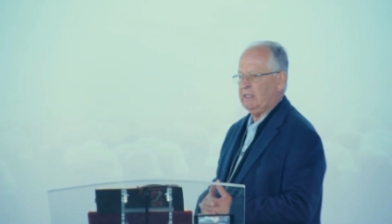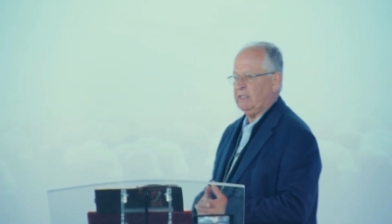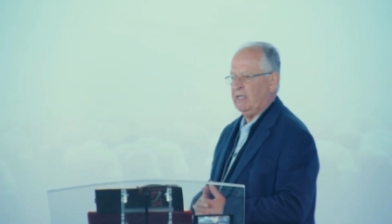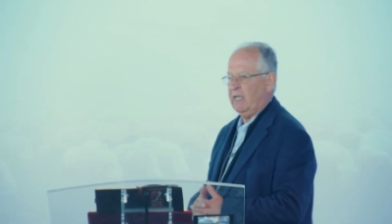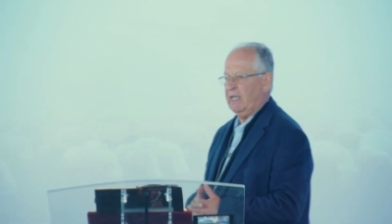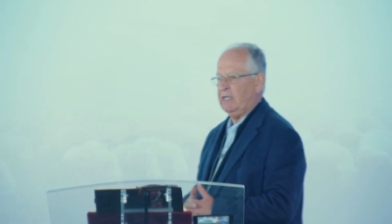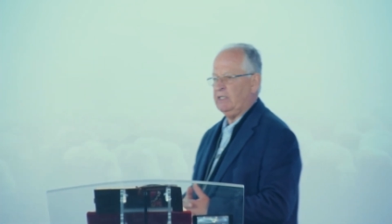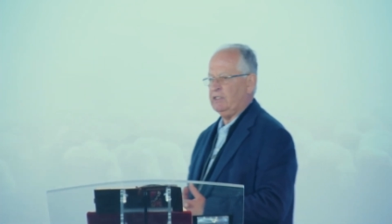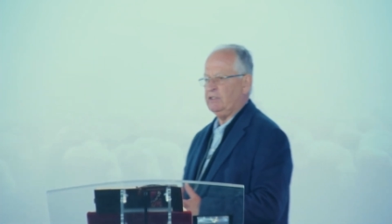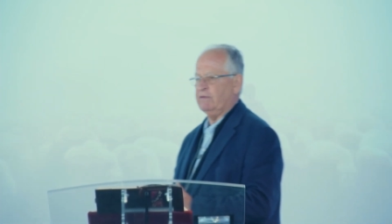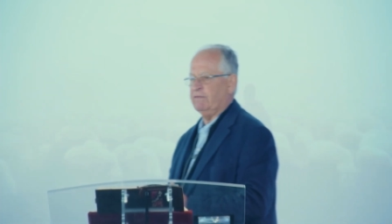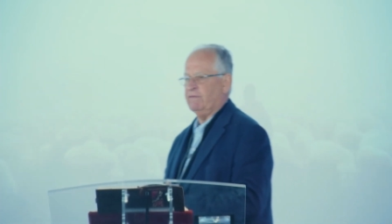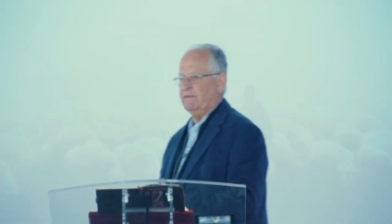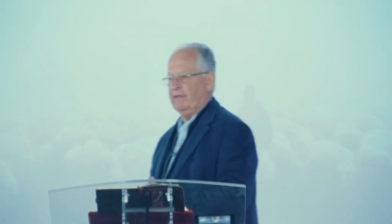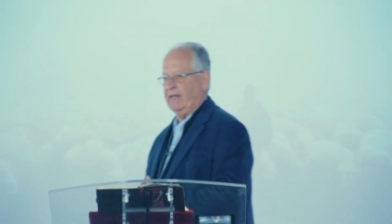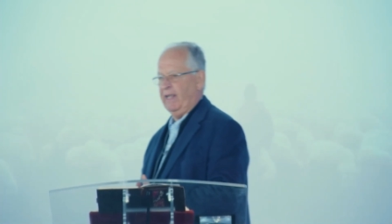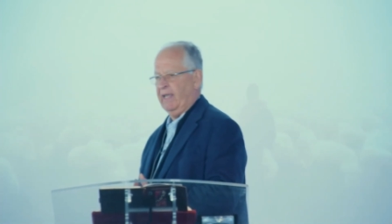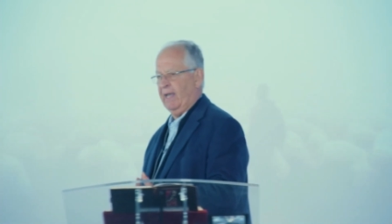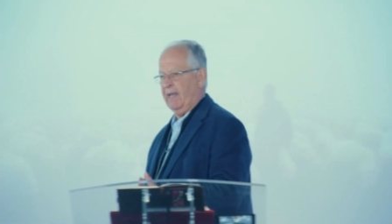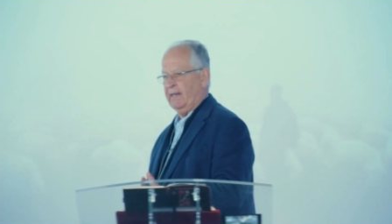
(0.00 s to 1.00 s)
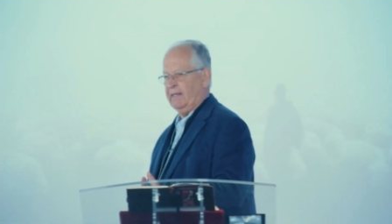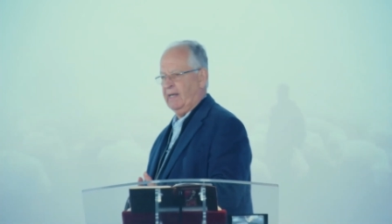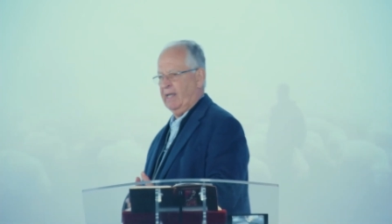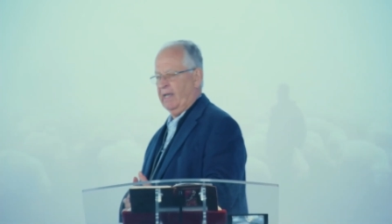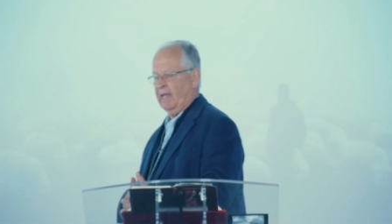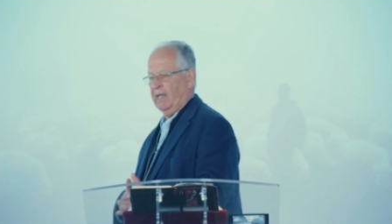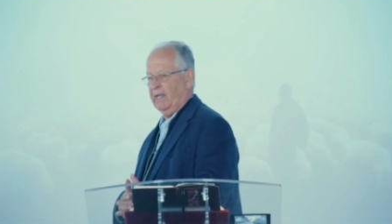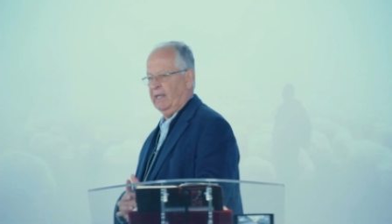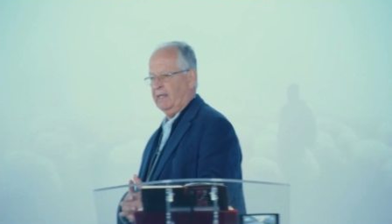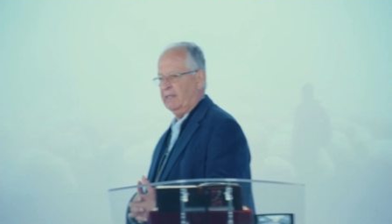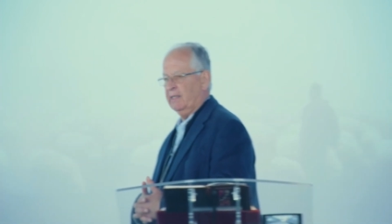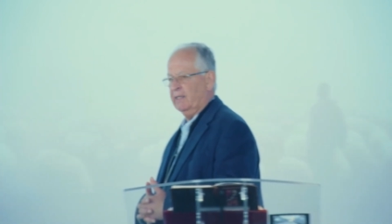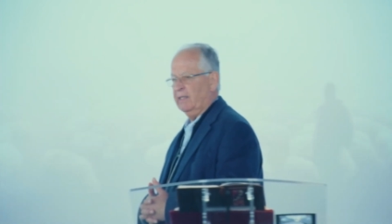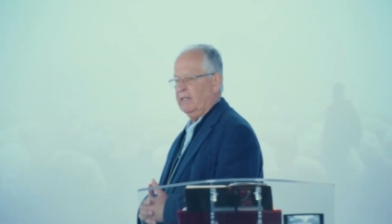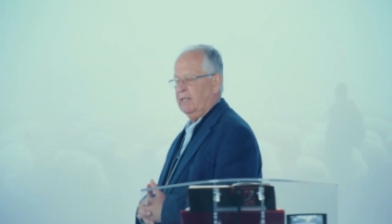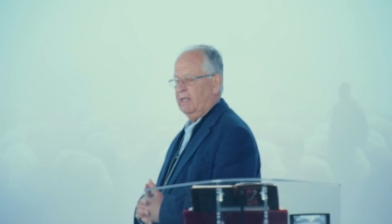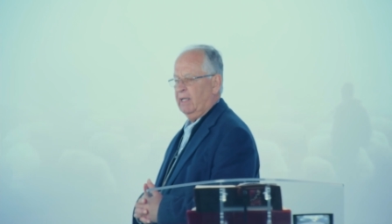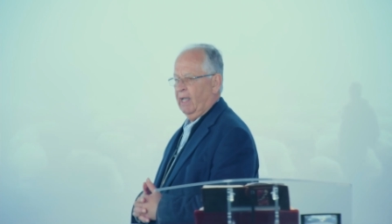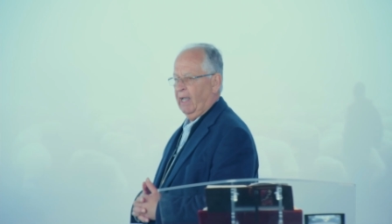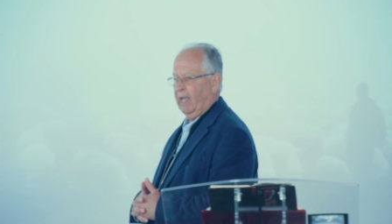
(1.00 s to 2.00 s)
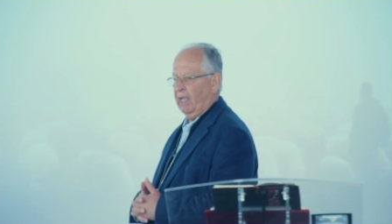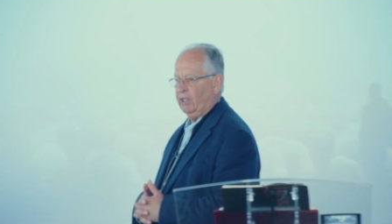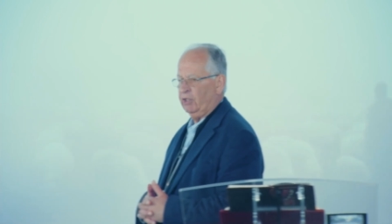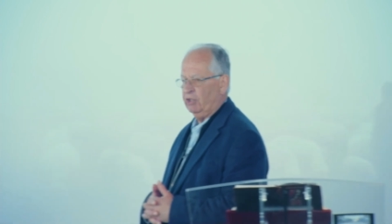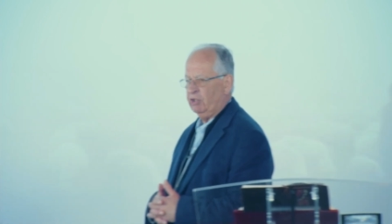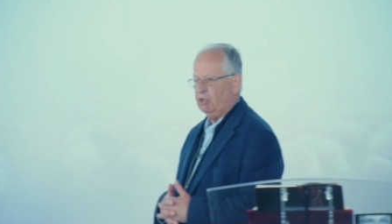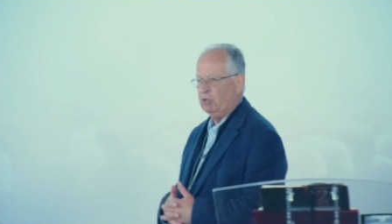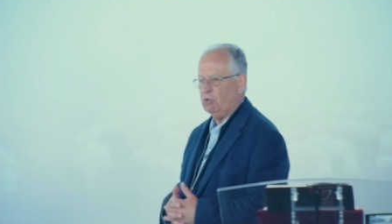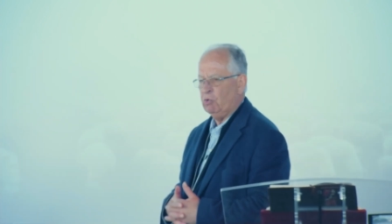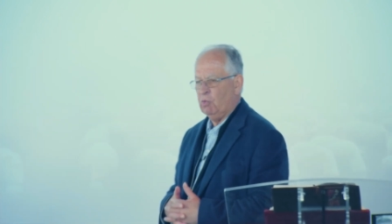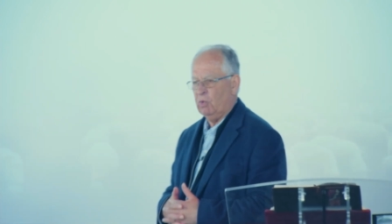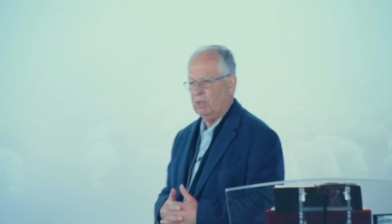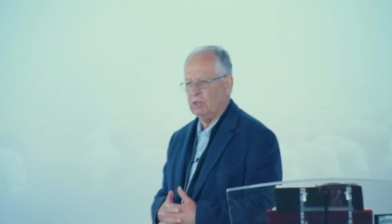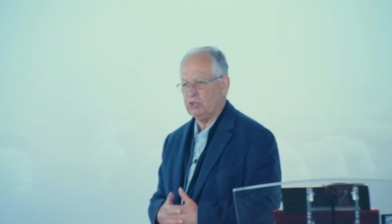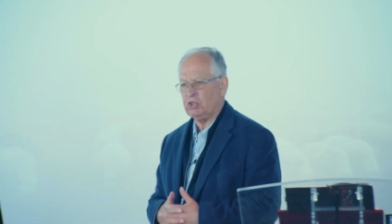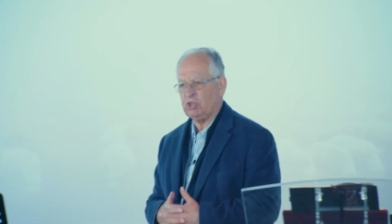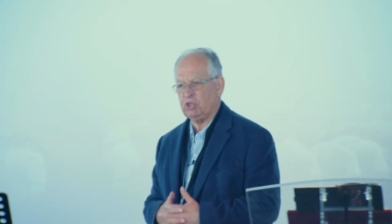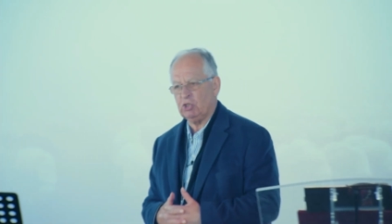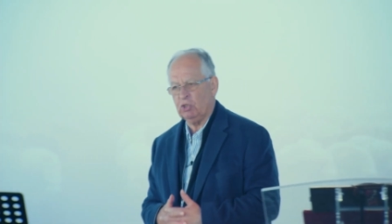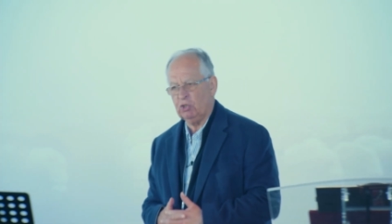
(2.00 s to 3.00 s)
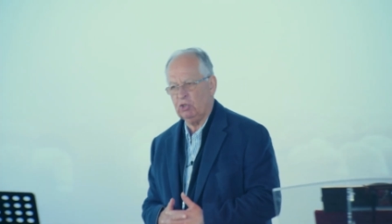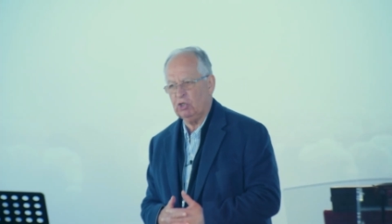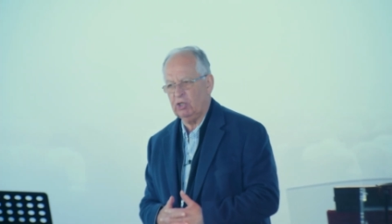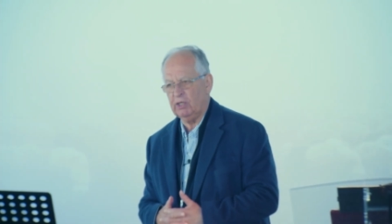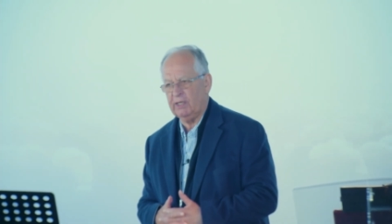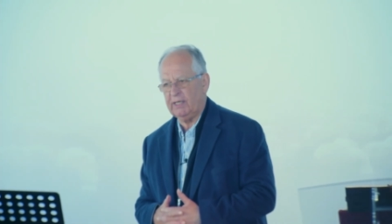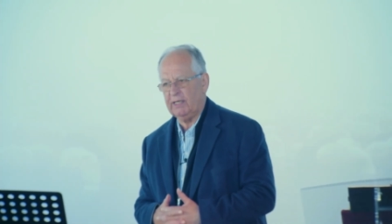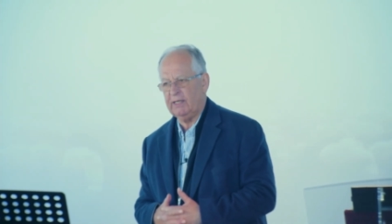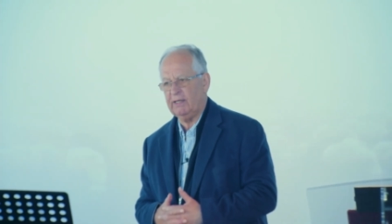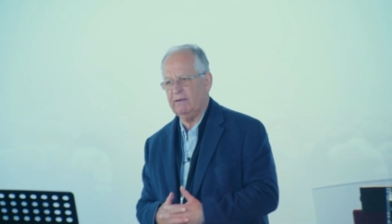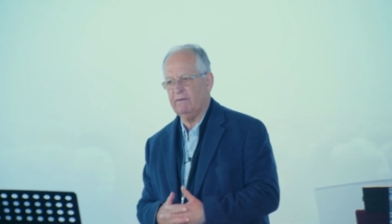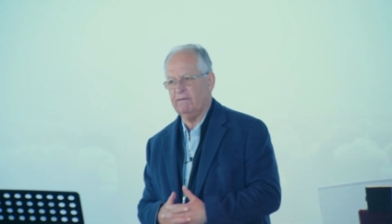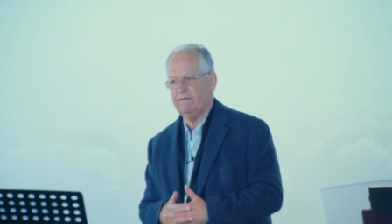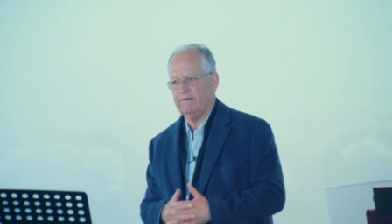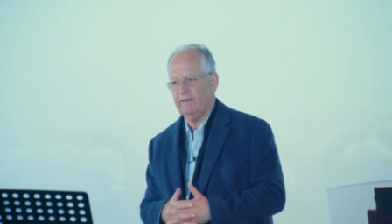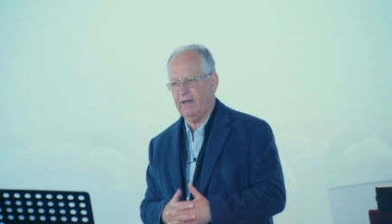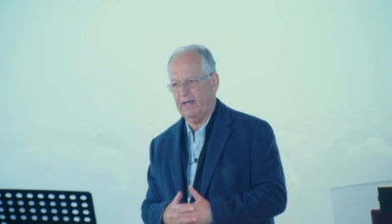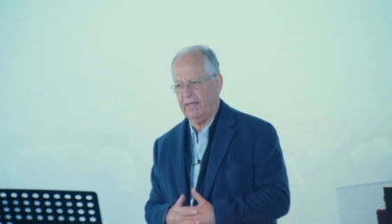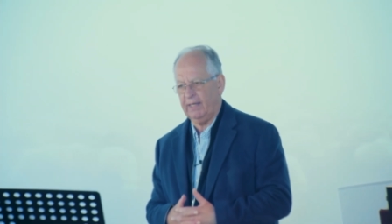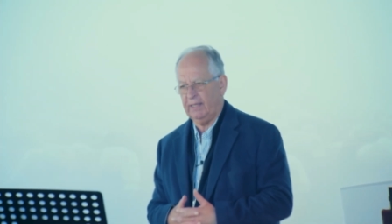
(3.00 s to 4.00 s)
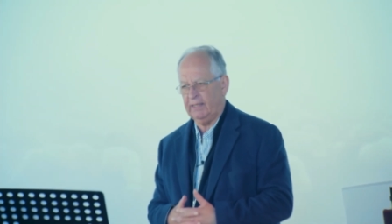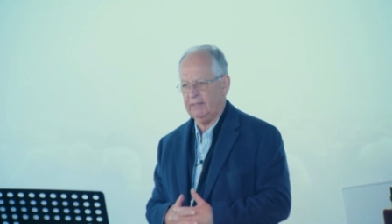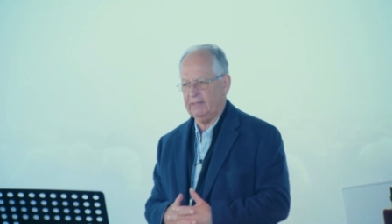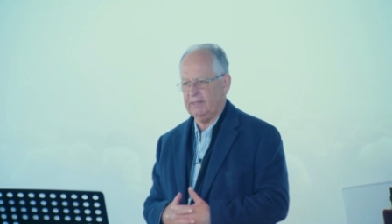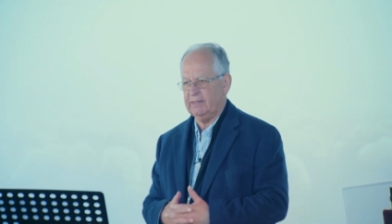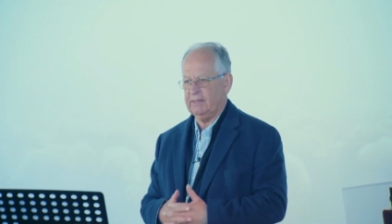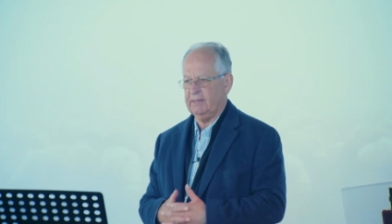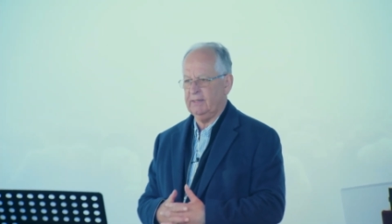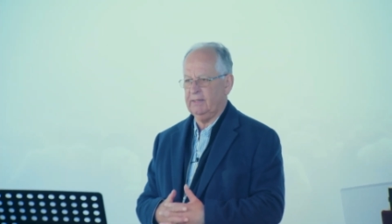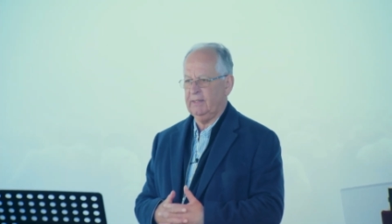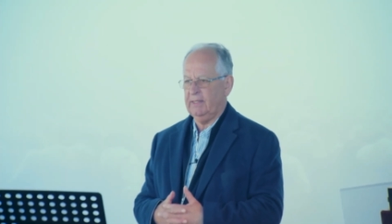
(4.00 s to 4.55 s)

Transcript: the age of nine, and you will surely find